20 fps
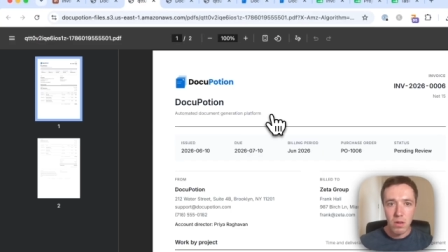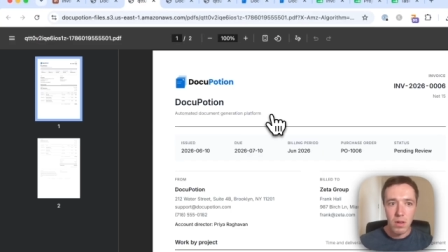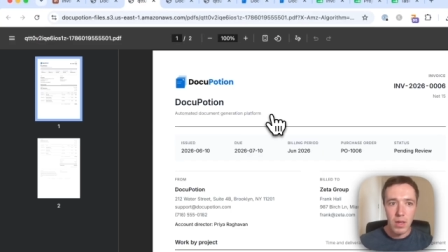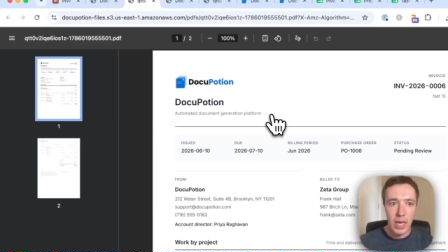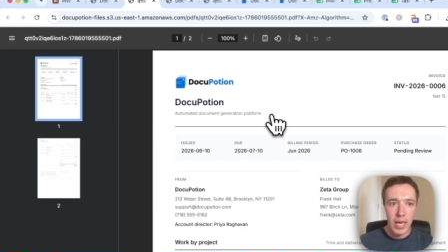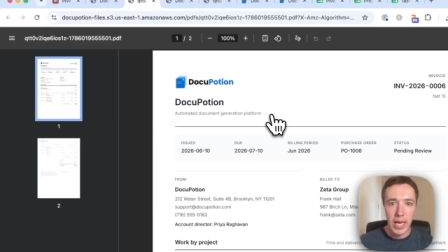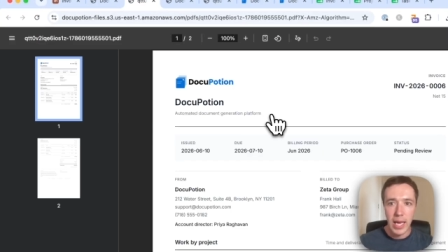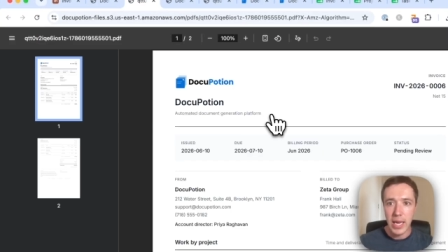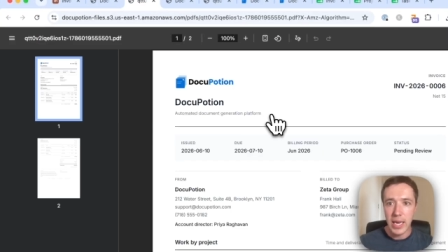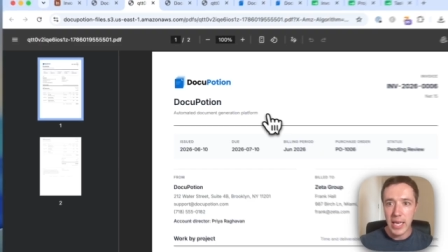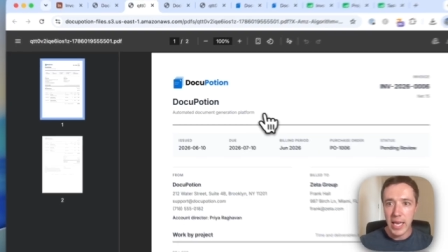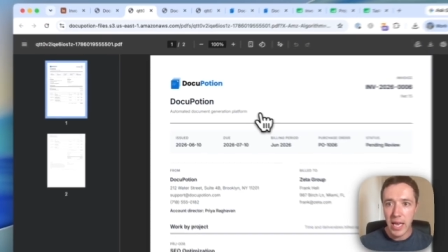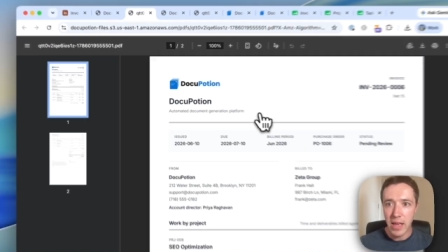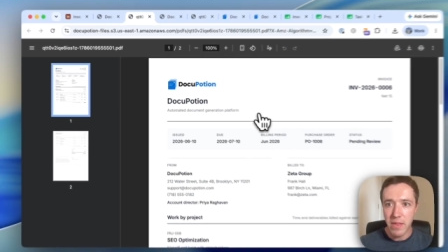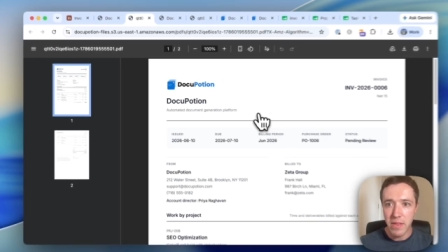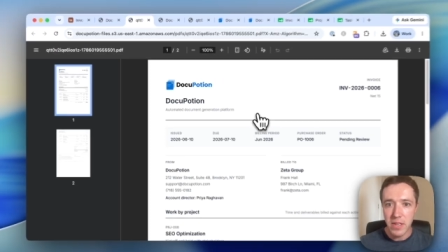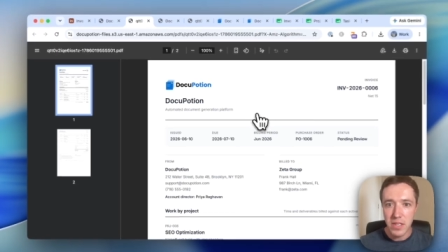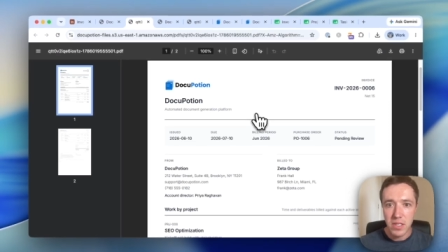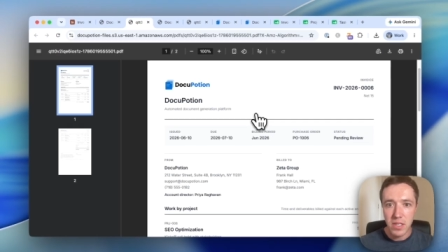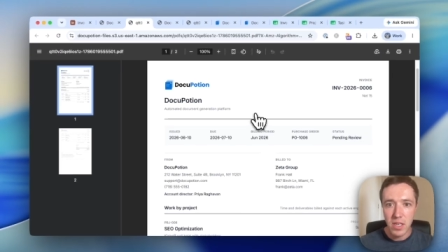And again,
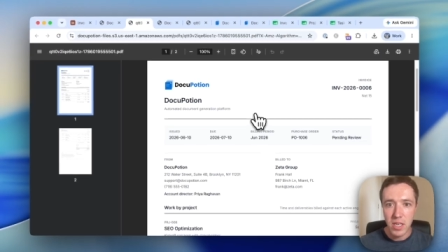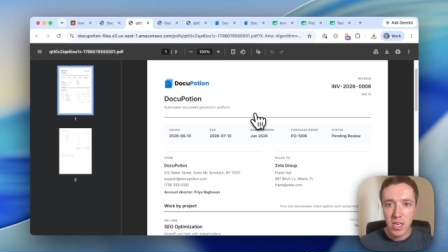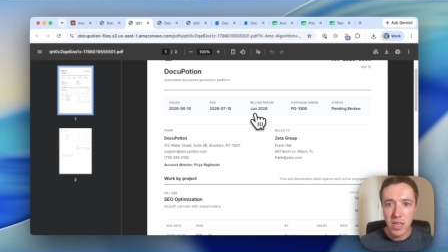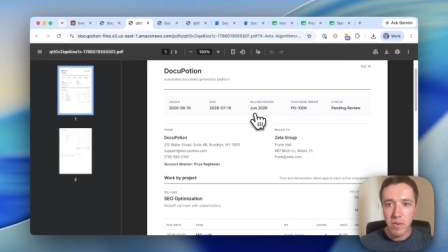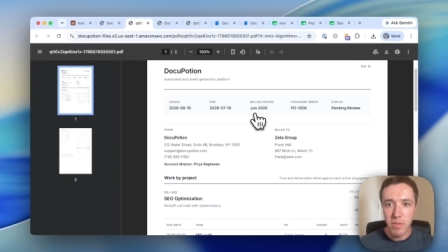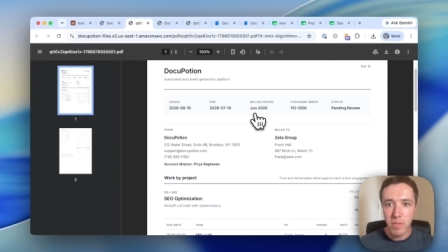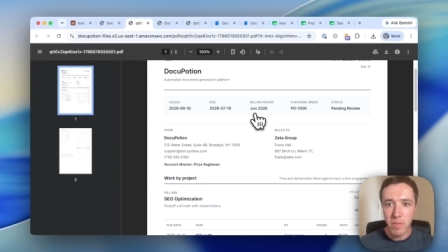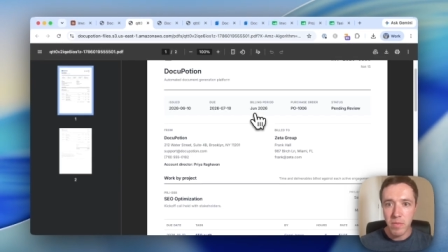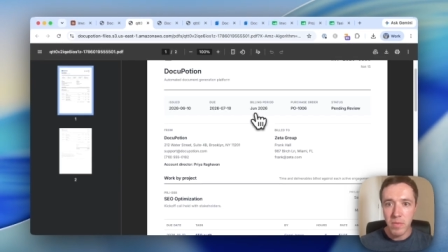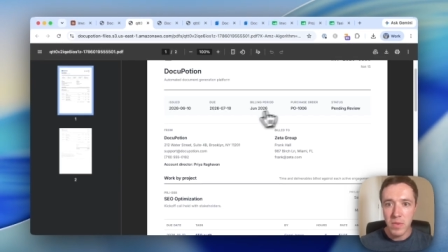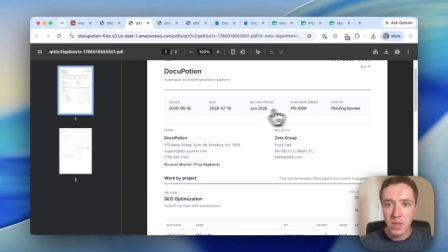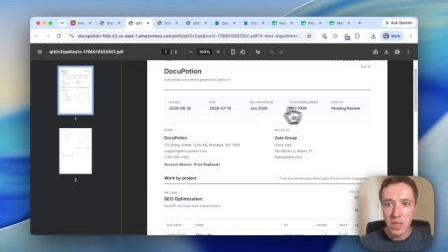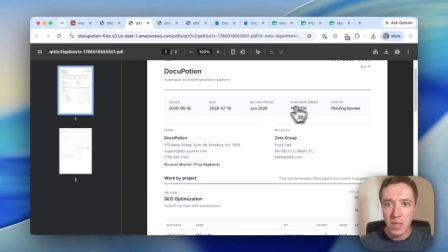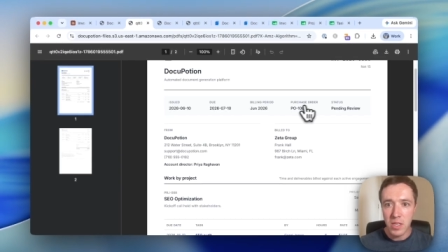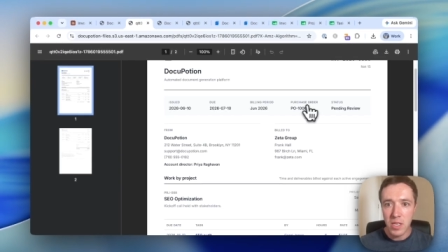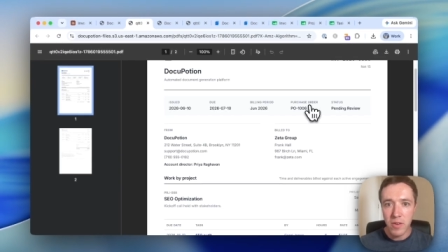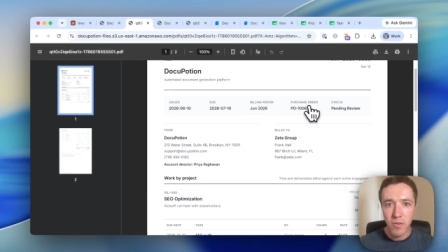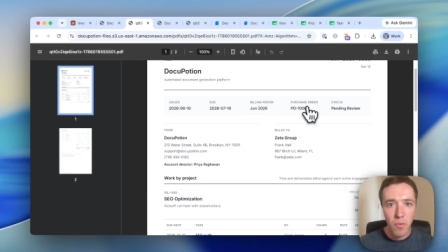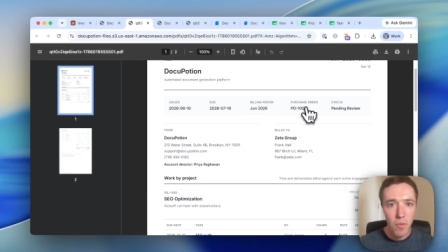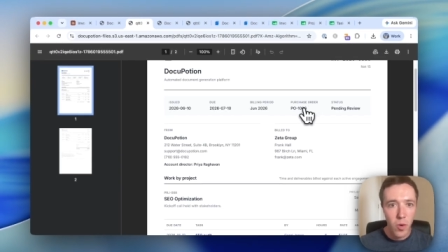this time,
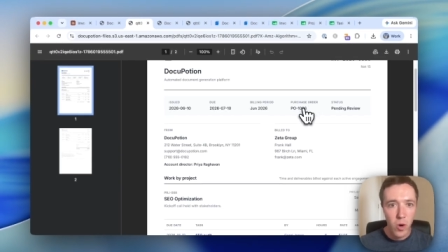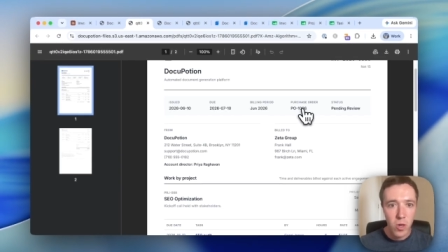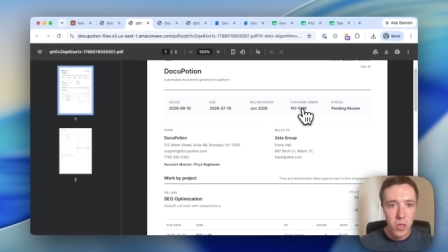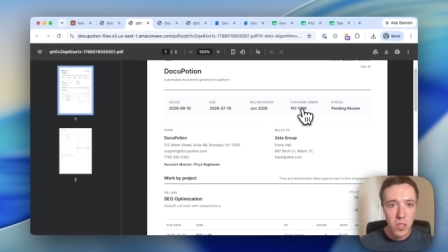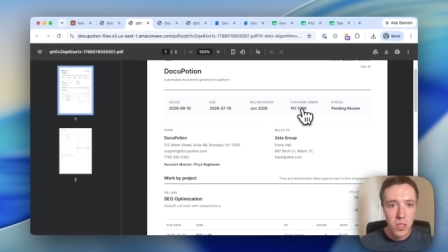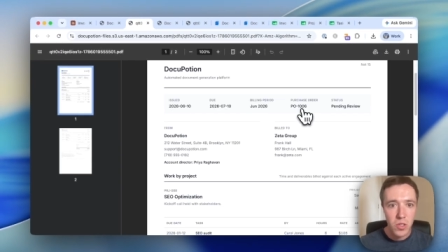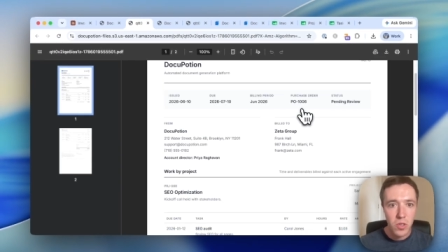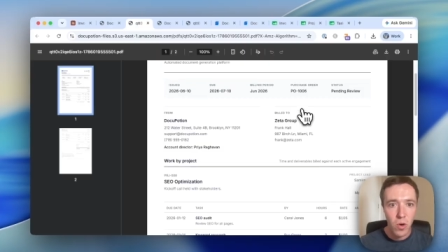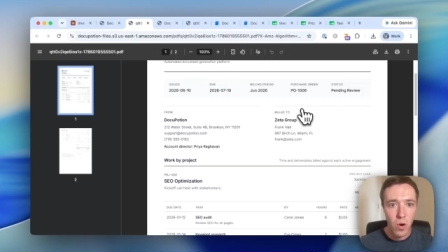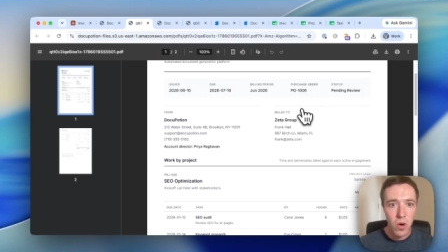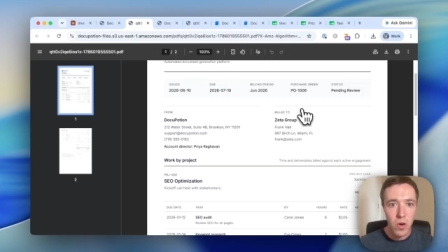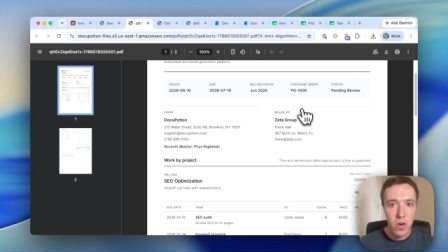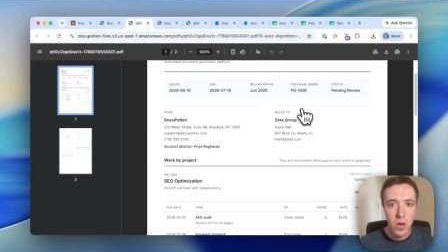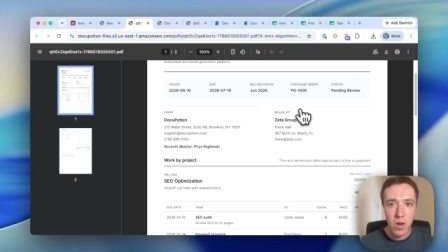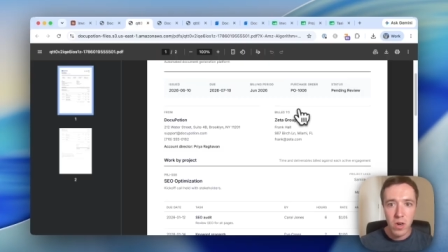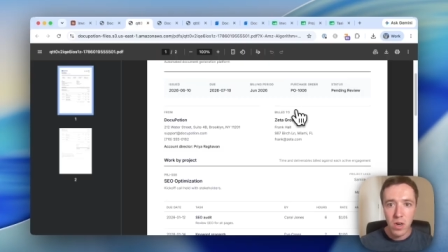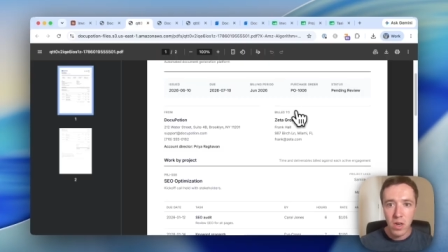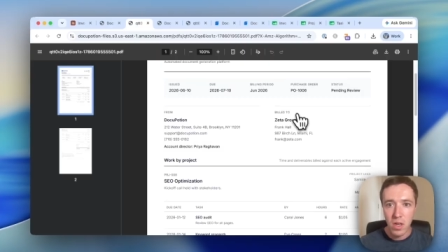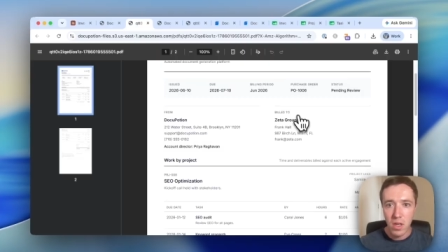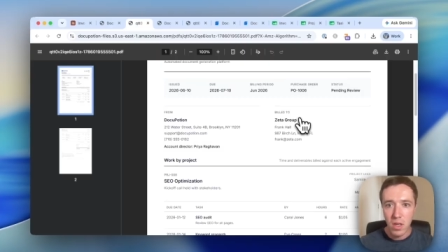different purchase
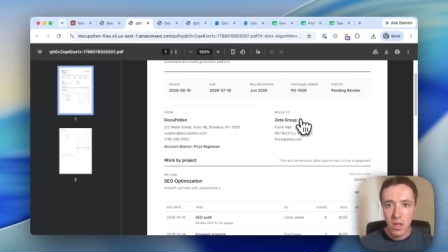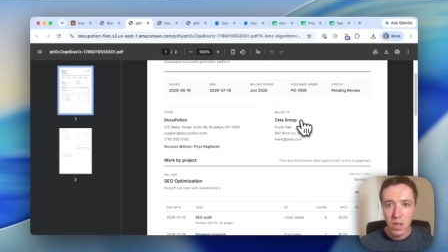order,